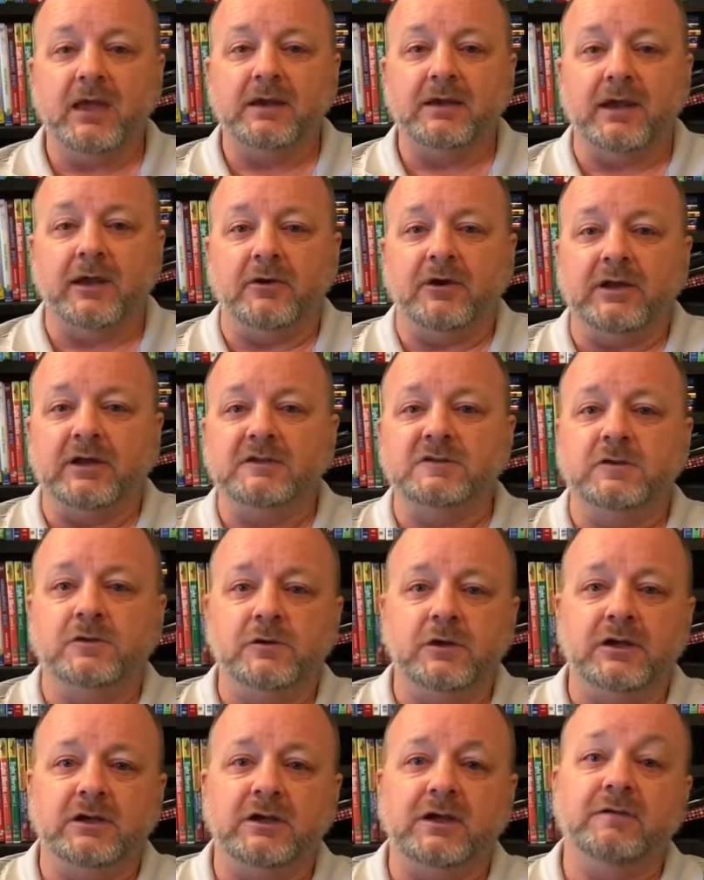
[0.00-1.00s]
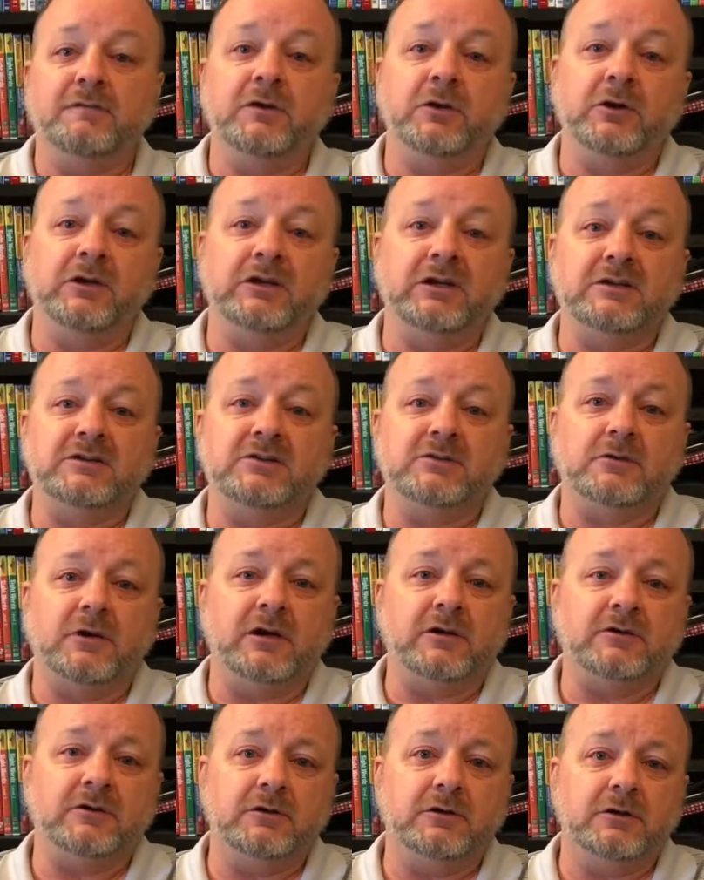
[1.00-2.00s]
Now, it's good if you're an
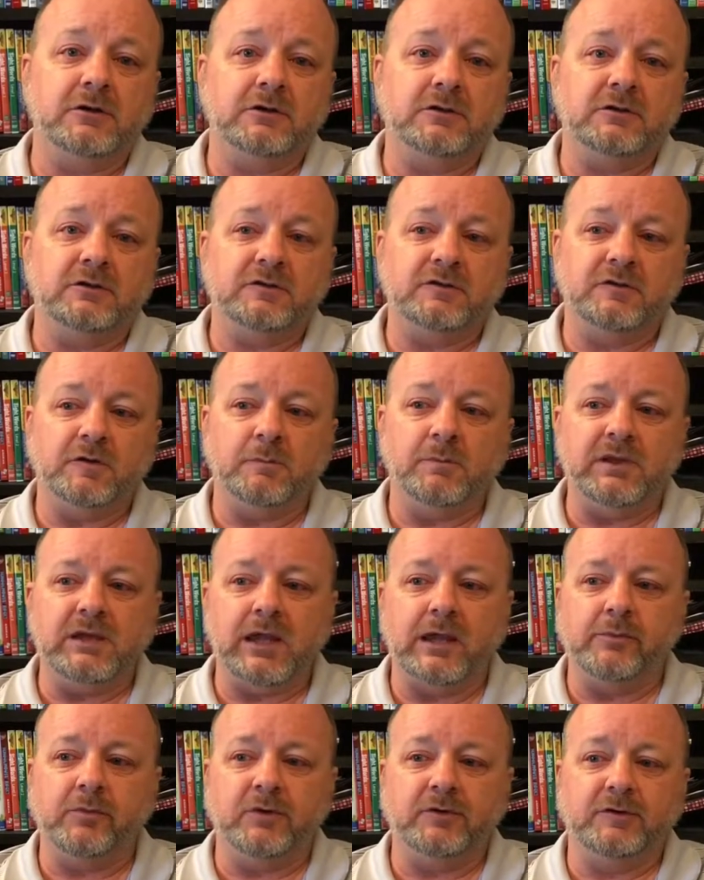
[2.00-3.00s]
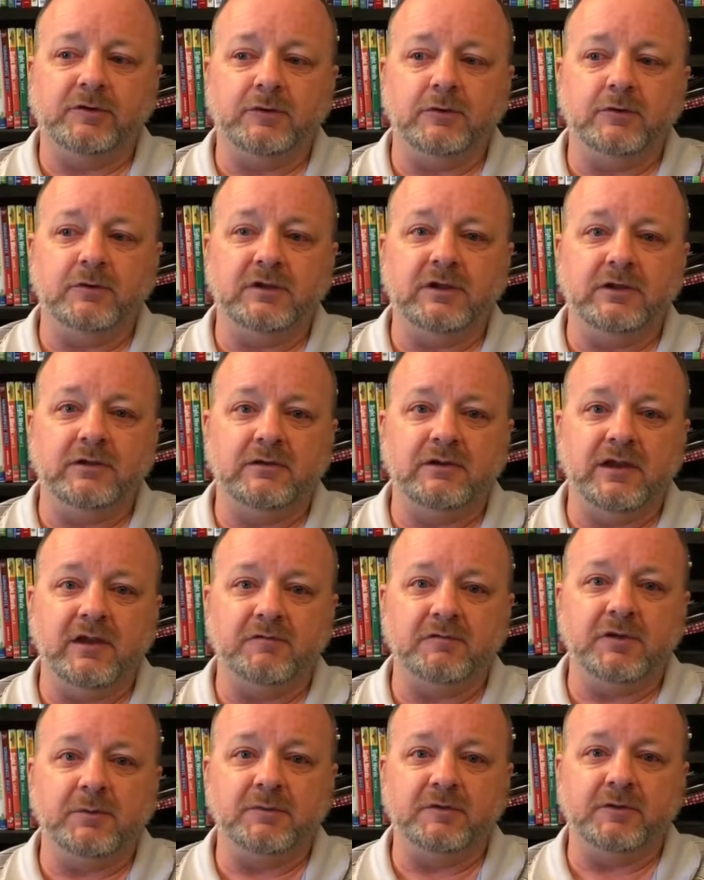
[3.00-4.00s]
instructor to be able to
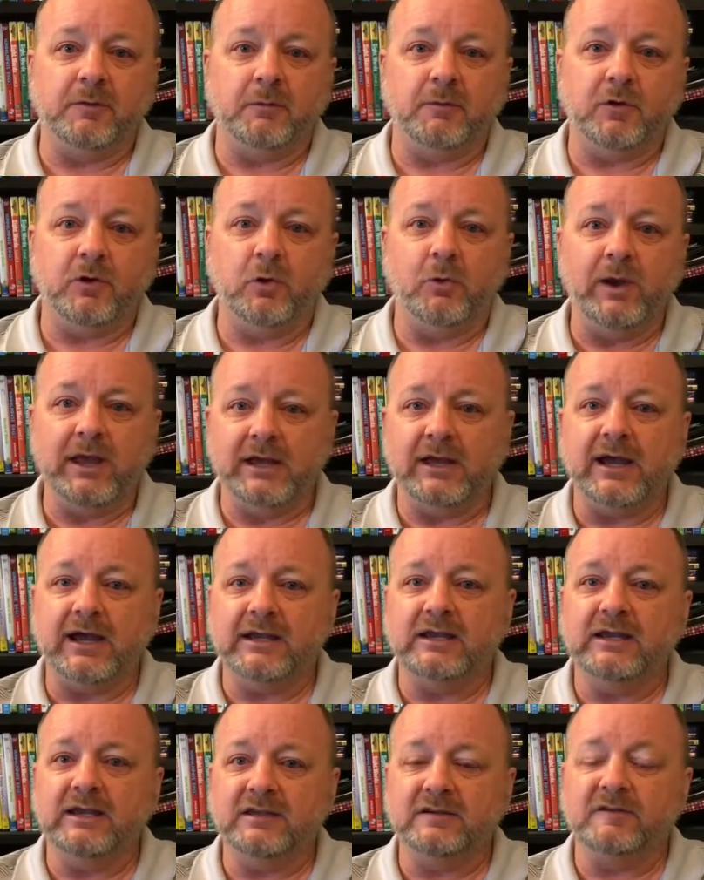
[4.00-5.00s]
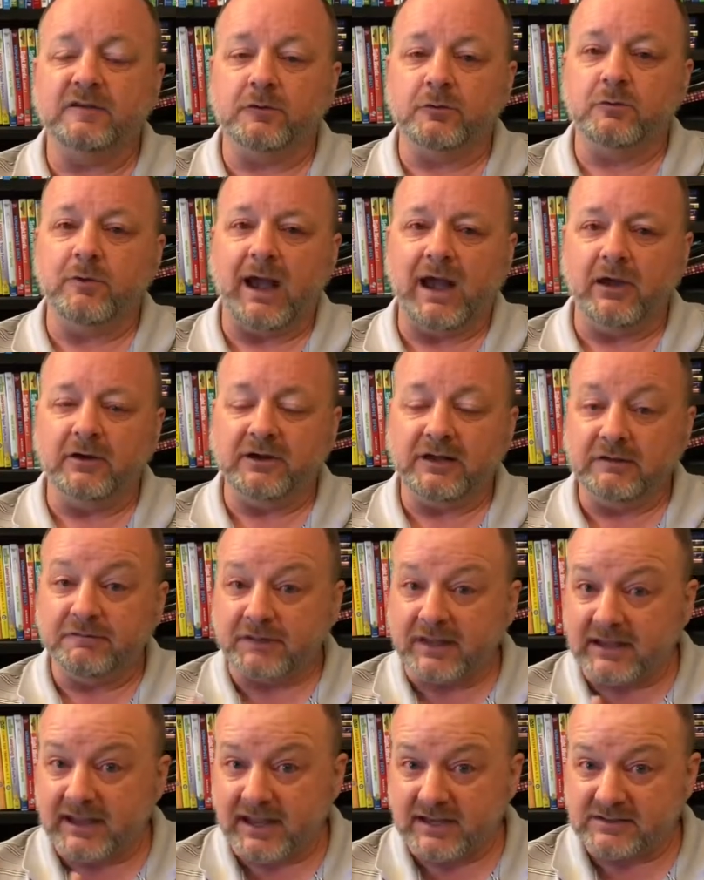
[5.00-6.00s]
give them some quick ideas throughout if
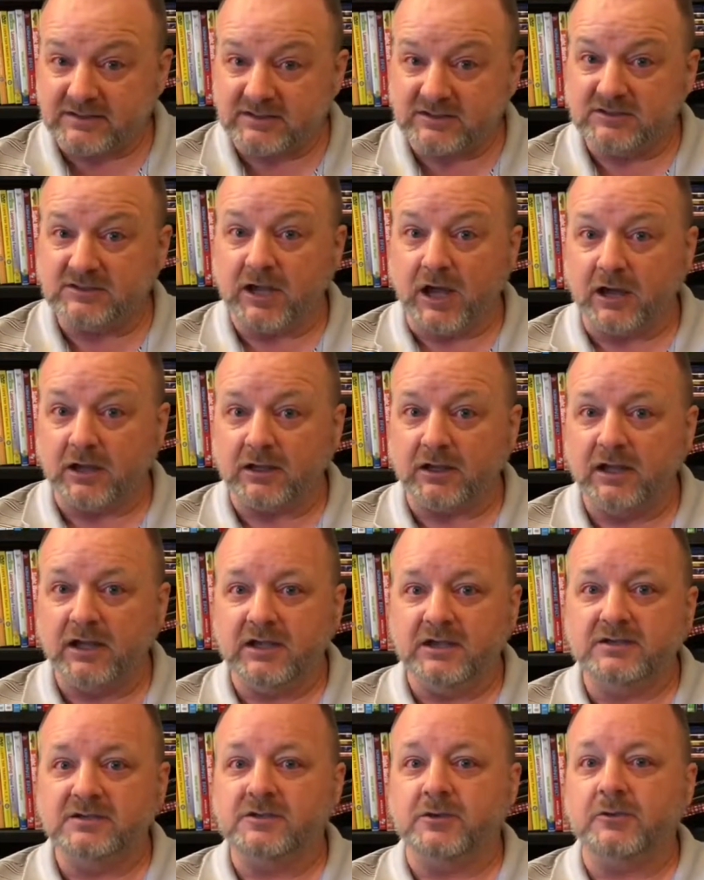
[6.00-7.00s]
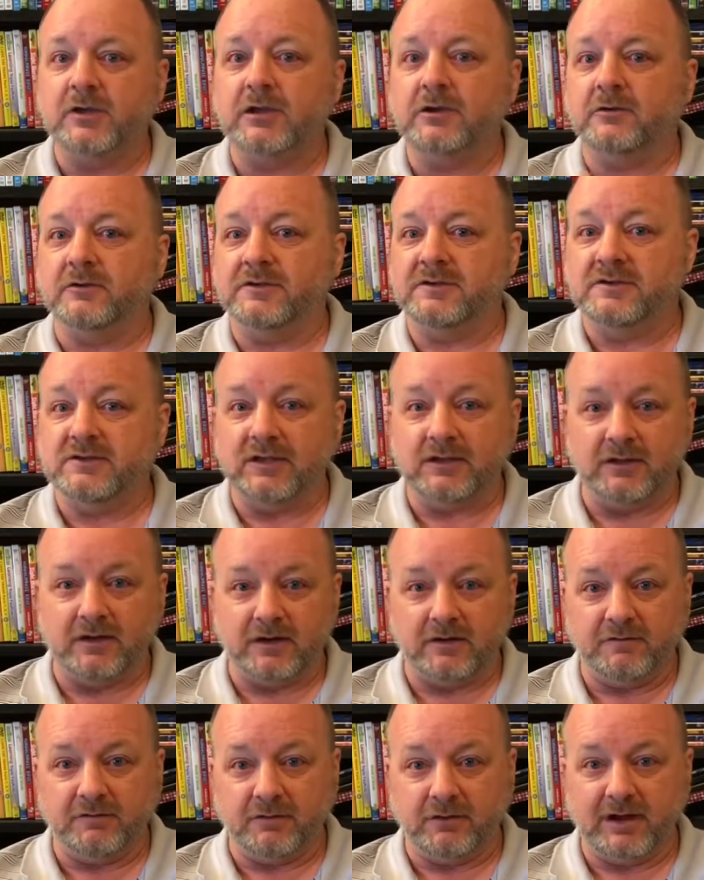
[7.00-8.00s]
they get stuck, so they don't sit
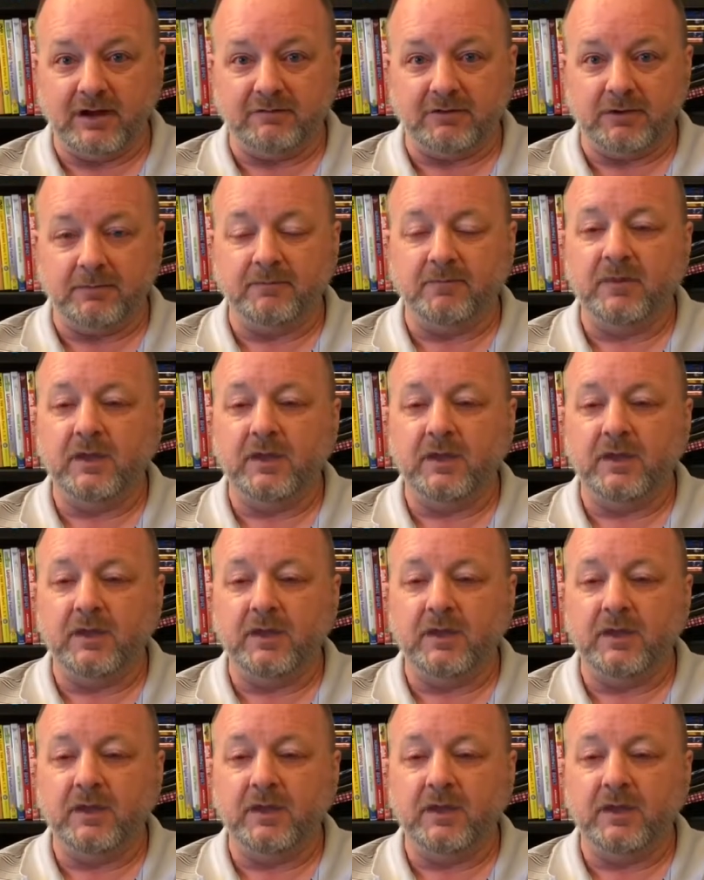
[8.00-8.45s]
there forever